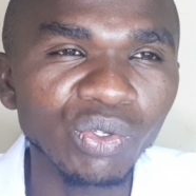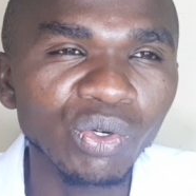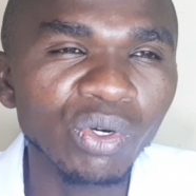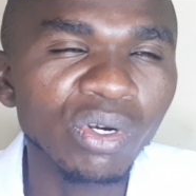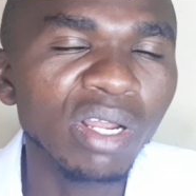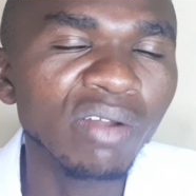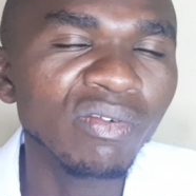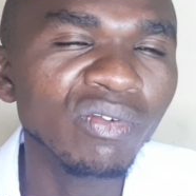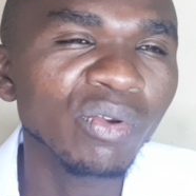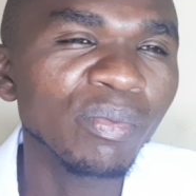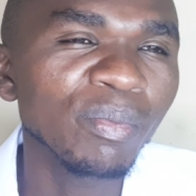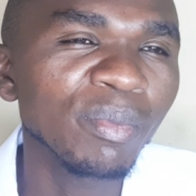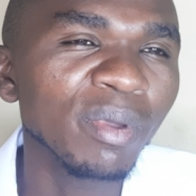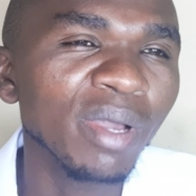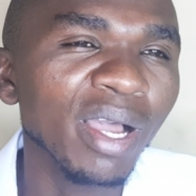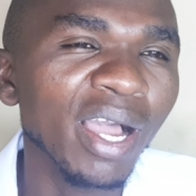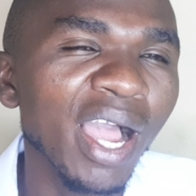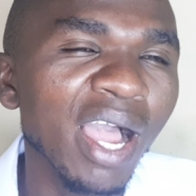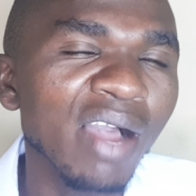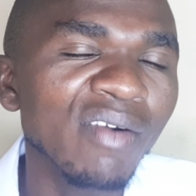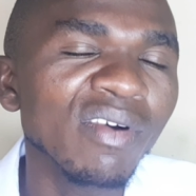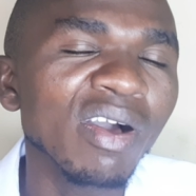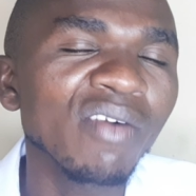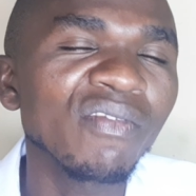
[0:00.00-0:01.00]
don't have to
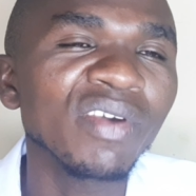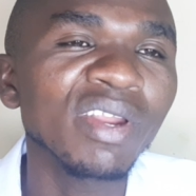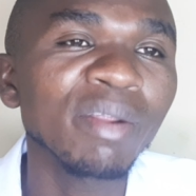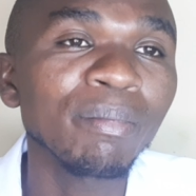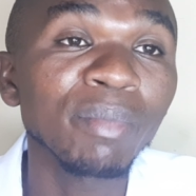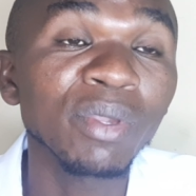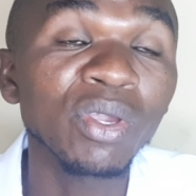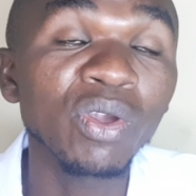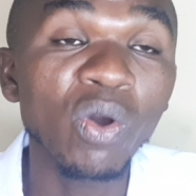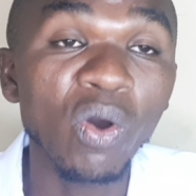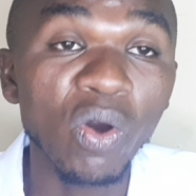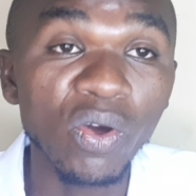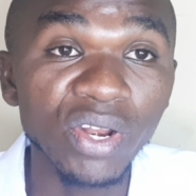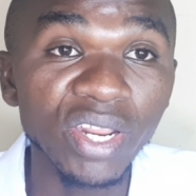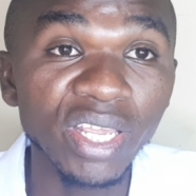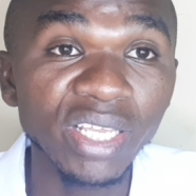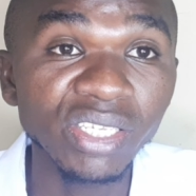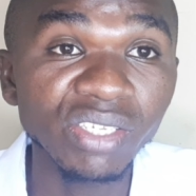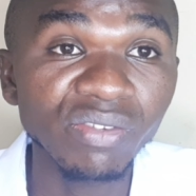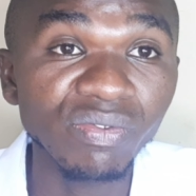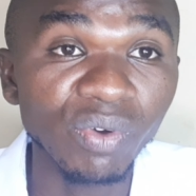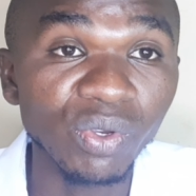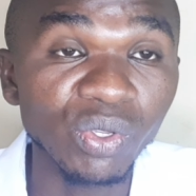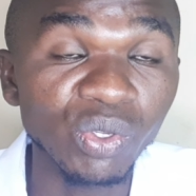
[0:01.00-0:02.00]
have a very big
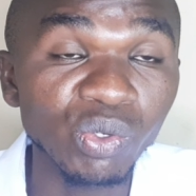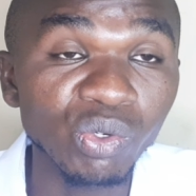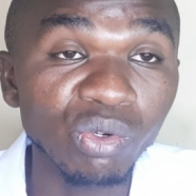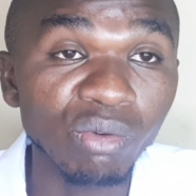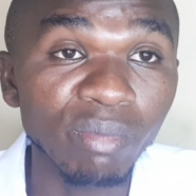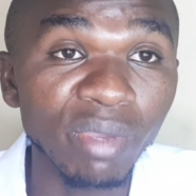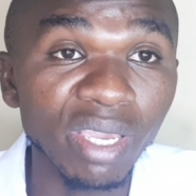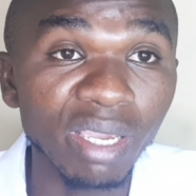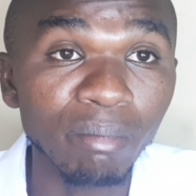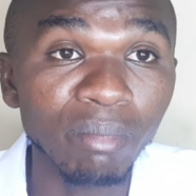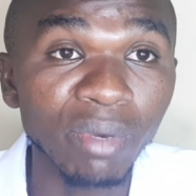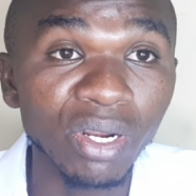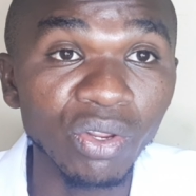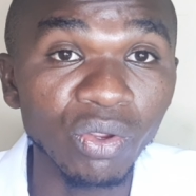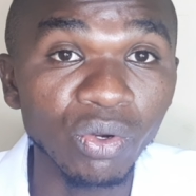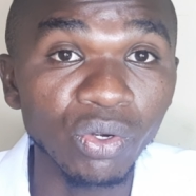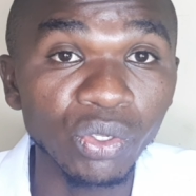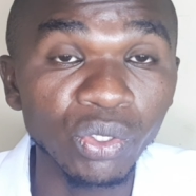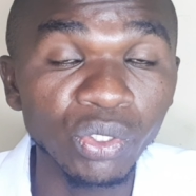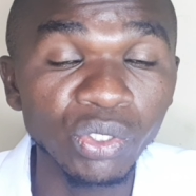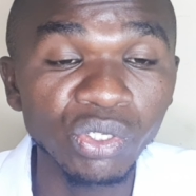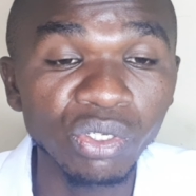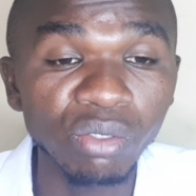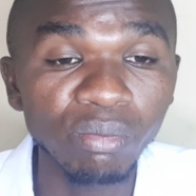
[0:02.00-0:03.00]
audience for you to make money on
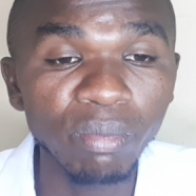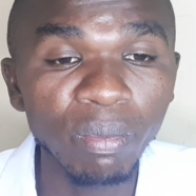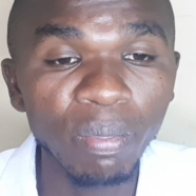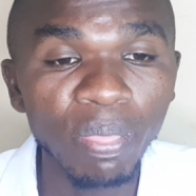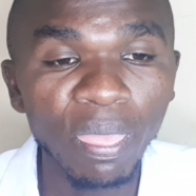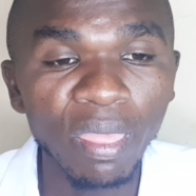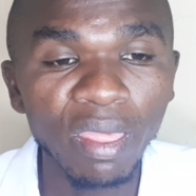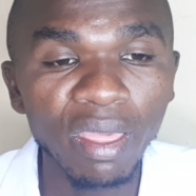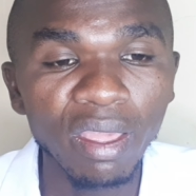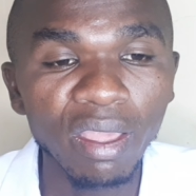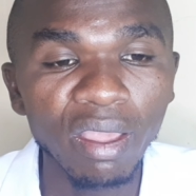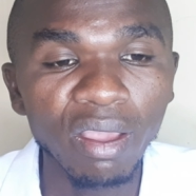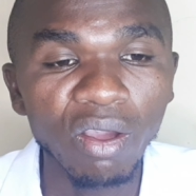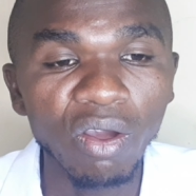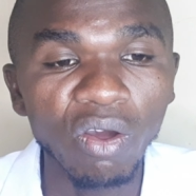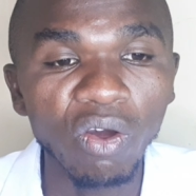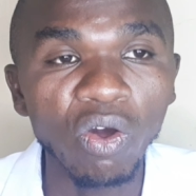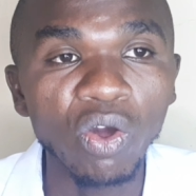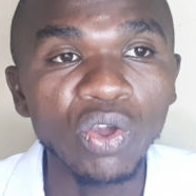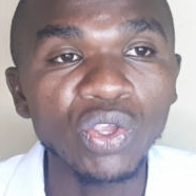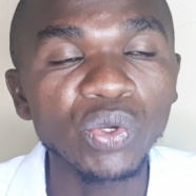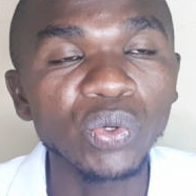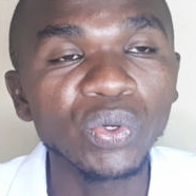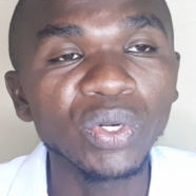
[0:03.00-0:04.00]
YouTube.
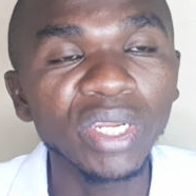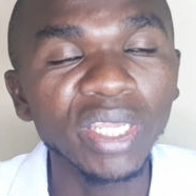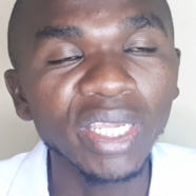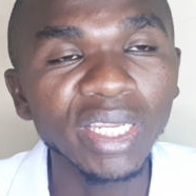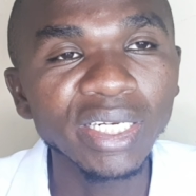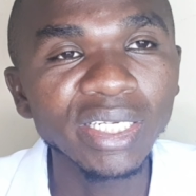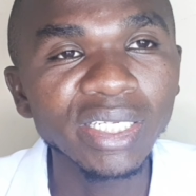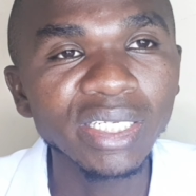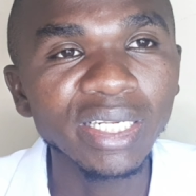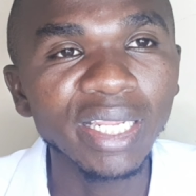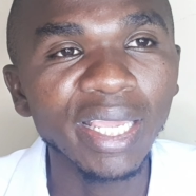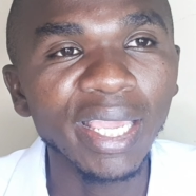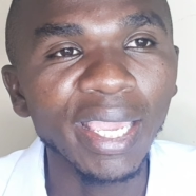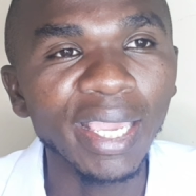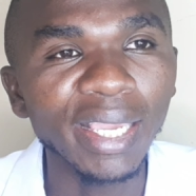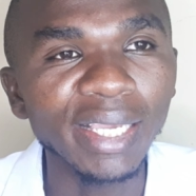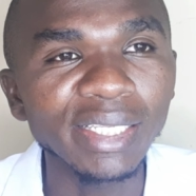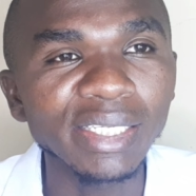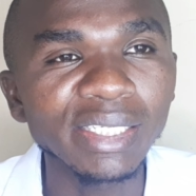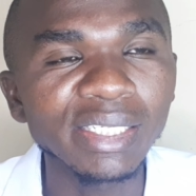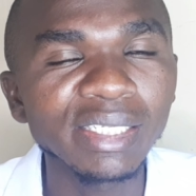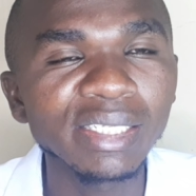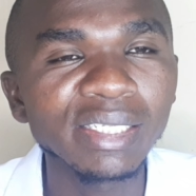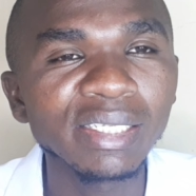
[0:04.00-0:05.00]
All you need
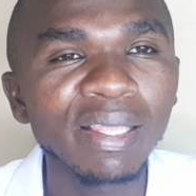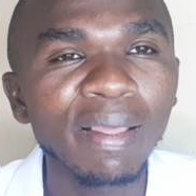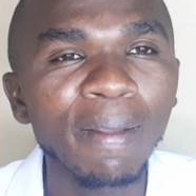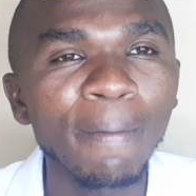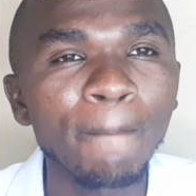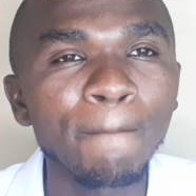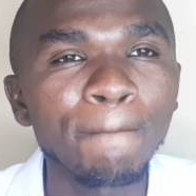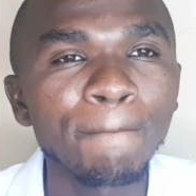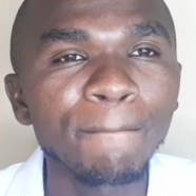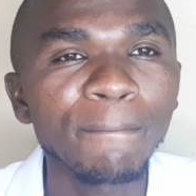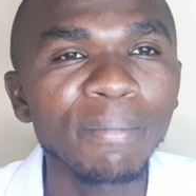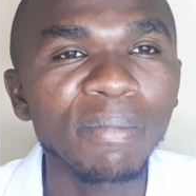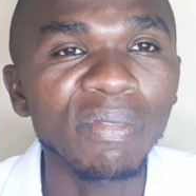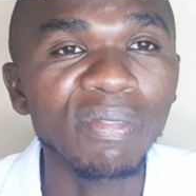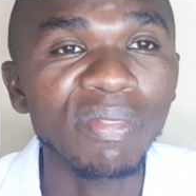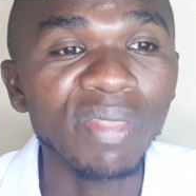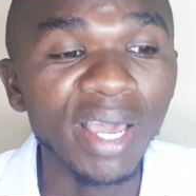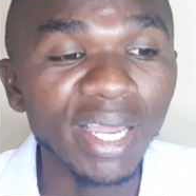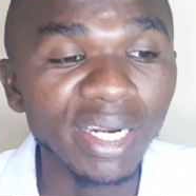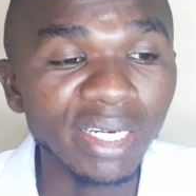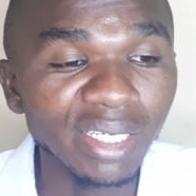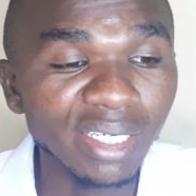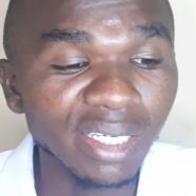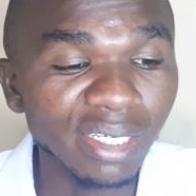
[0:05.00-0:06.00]
is
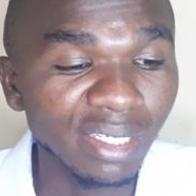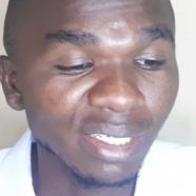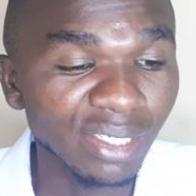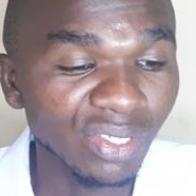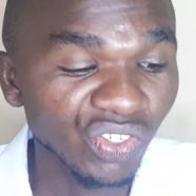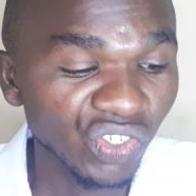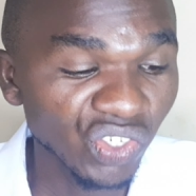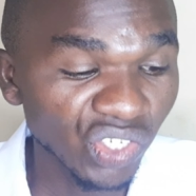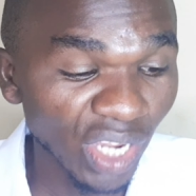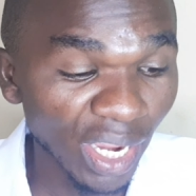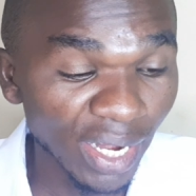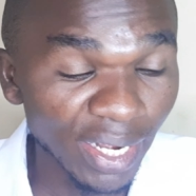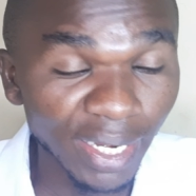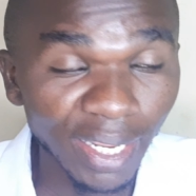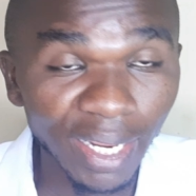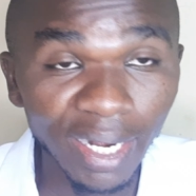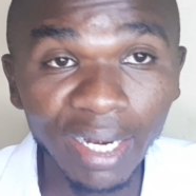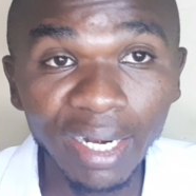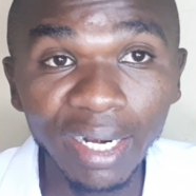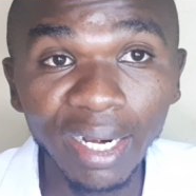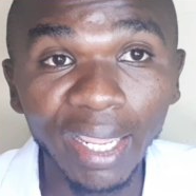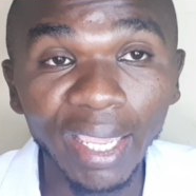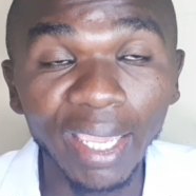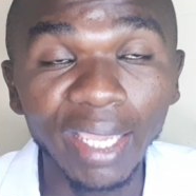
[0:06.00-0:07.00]
that
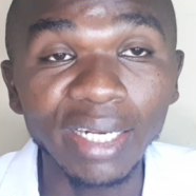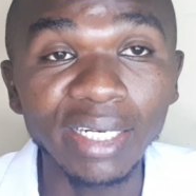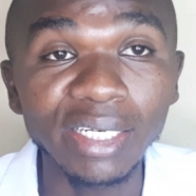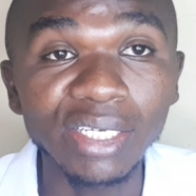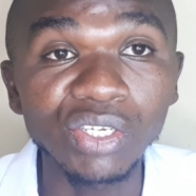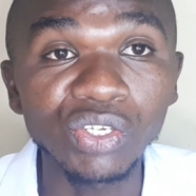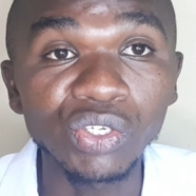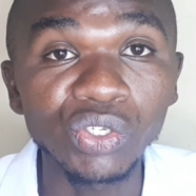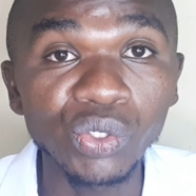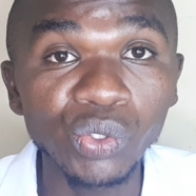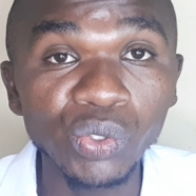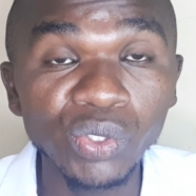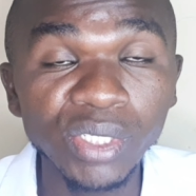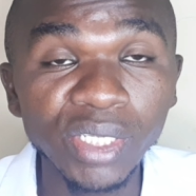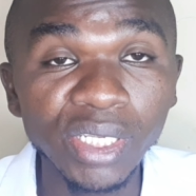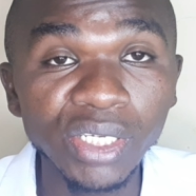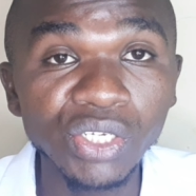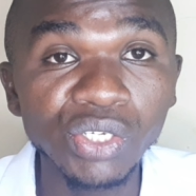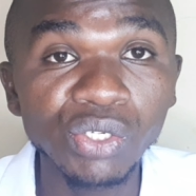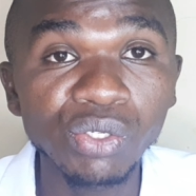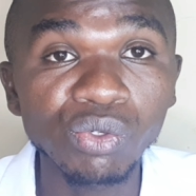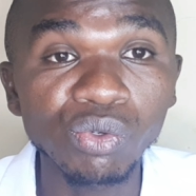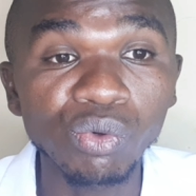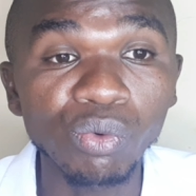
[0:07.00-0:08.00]
channel, and use
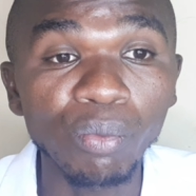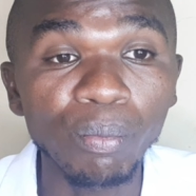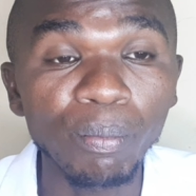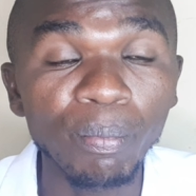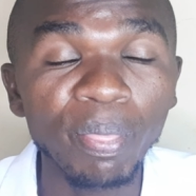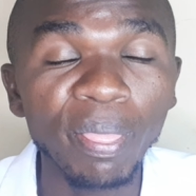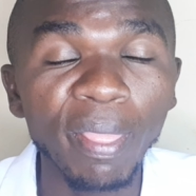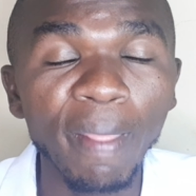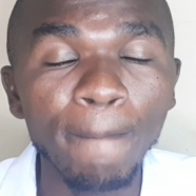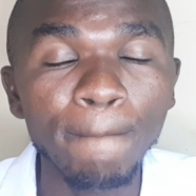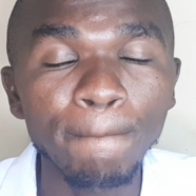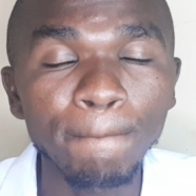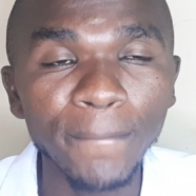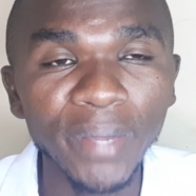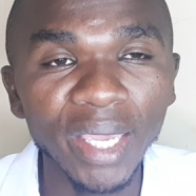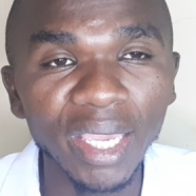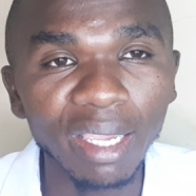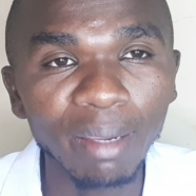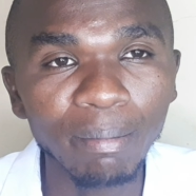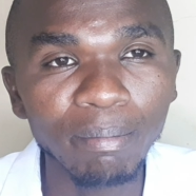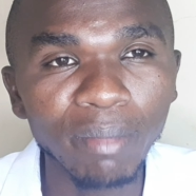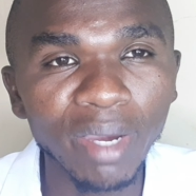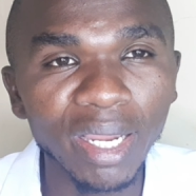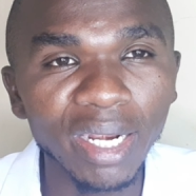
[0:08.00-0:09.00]
it to
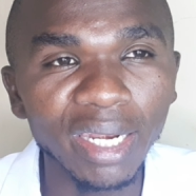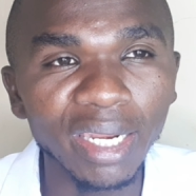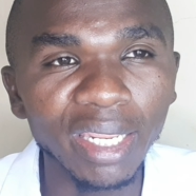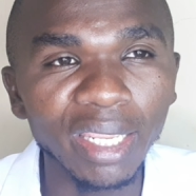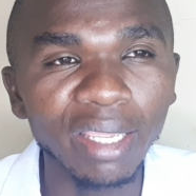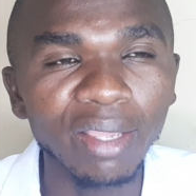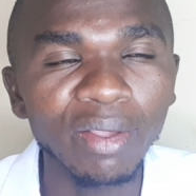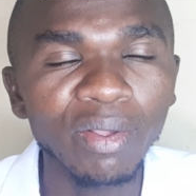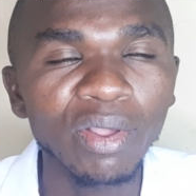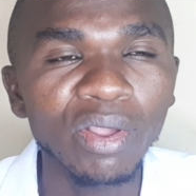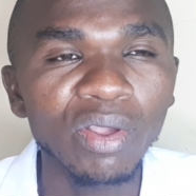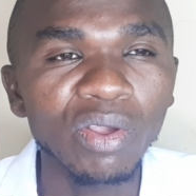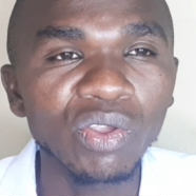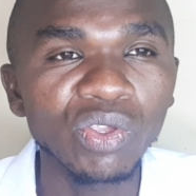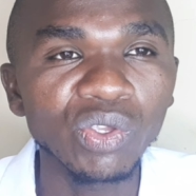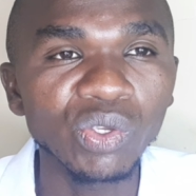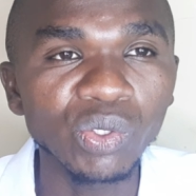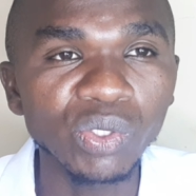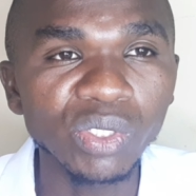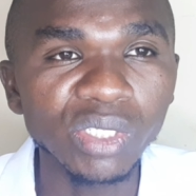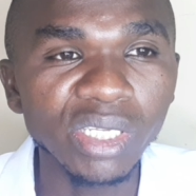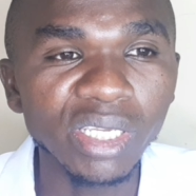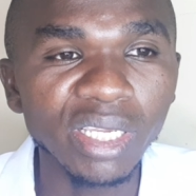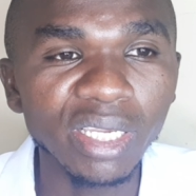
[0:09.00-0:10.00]
make money
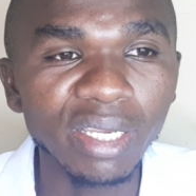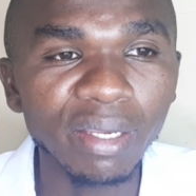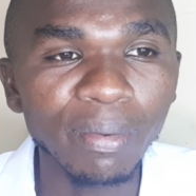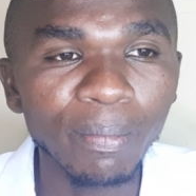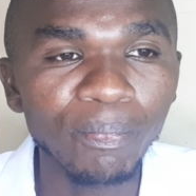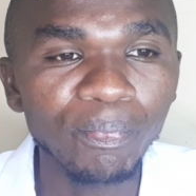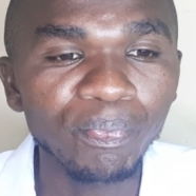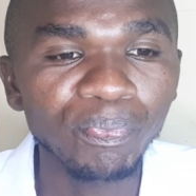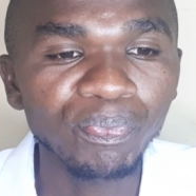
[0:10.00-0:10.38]
using